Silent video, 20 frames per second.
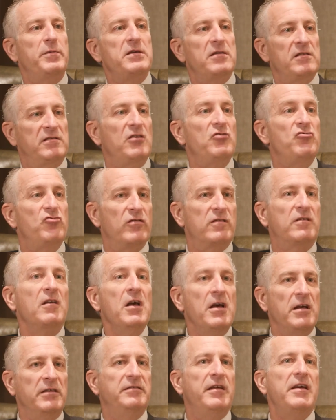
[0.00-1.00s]
because
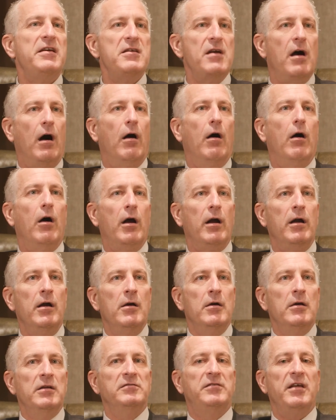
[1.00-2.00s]
they
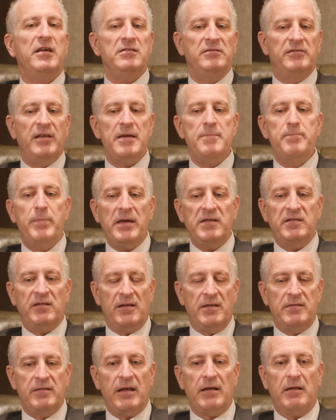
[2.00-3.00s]

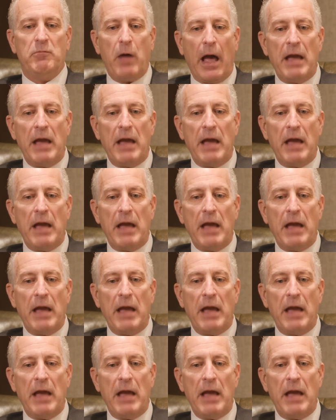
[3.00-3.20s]
basically said,